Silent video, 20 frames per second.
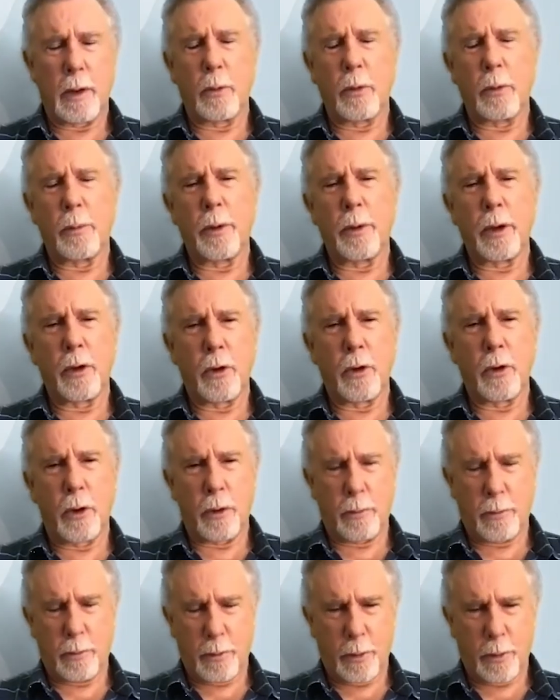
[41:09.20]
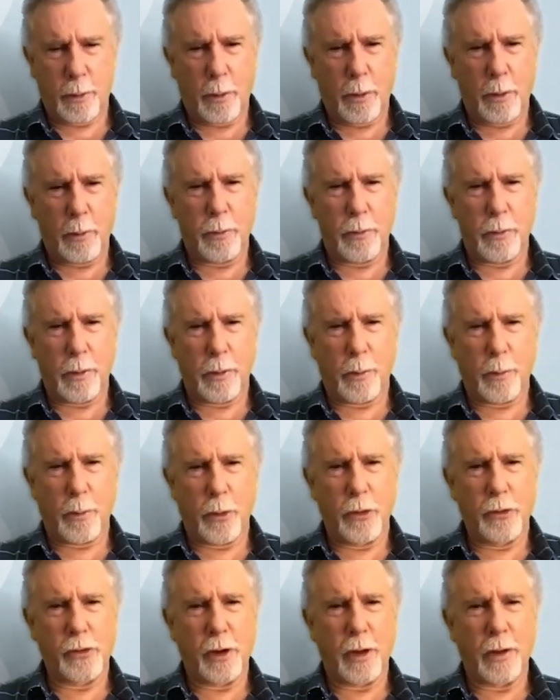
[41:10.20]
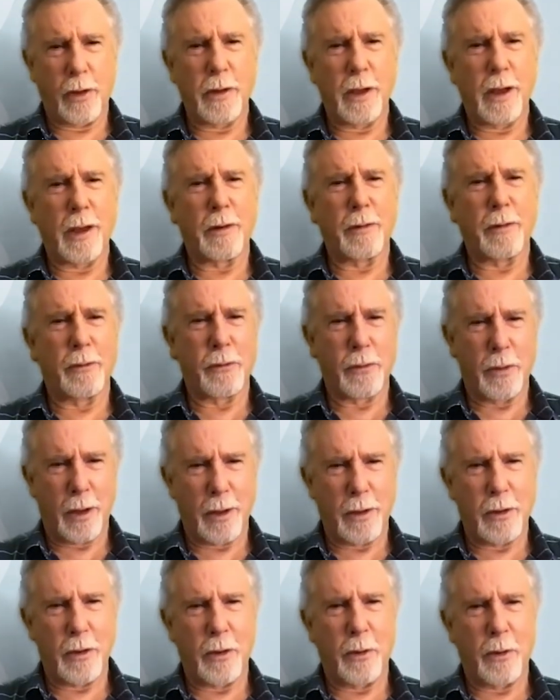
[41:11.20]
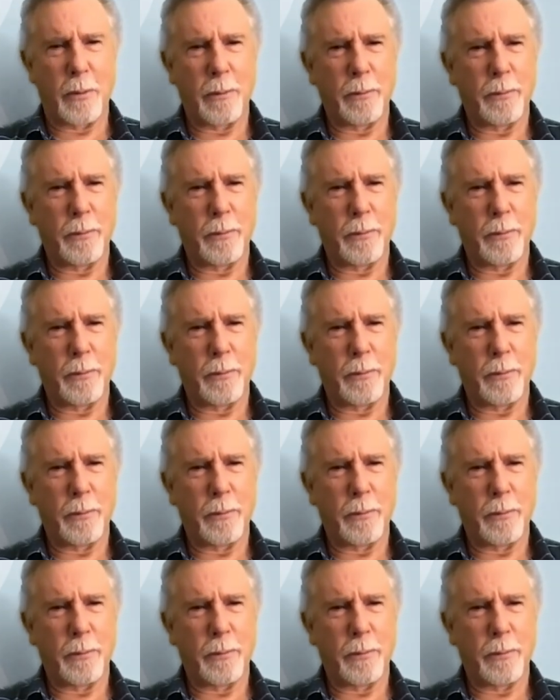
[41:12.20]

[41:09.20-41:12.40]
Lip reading: would be good. Well, I appreciate that, and thank you.